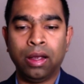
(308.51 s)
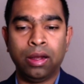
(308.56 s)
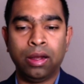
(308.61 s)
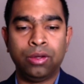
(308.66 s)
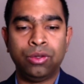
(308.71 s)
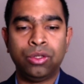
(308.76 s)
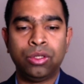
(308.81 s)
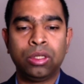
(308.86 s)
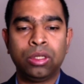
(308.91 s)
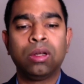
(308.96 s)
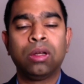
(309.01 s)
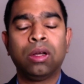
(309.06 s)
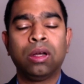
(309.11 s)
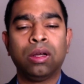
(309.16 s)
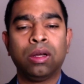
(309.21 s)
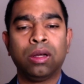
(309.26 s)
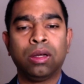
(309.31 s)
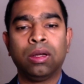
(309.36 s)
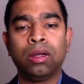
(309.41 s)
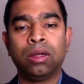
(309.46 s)
edge
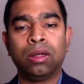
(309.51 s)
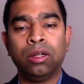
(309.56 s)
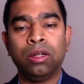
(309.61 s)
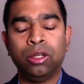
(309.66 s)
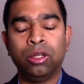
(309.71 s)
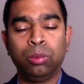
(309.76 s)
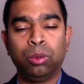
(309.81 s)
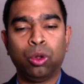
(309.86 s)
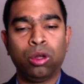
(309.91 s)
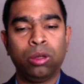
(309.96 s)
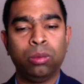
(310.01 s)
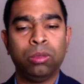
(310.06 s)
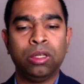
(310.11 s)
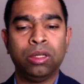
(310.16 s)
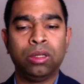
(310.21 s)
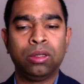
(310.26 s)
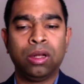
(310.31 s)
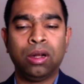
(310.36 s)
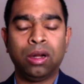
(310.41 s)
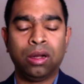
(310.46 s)
uh,
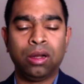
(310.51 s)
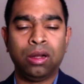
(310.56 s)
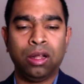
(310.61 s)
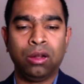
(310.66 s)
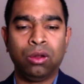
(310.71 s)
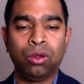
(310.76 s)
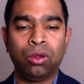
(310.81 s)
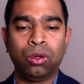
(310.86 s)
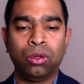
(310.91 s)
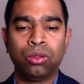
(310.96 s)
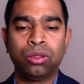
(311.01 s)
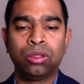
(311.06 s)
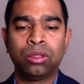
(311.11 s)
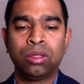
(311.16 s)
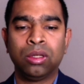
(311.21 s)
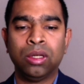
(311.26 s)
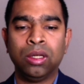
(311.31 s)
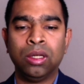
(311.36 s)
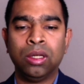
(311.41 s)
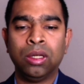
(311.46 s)
deployment at
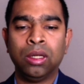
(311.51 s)
telcos.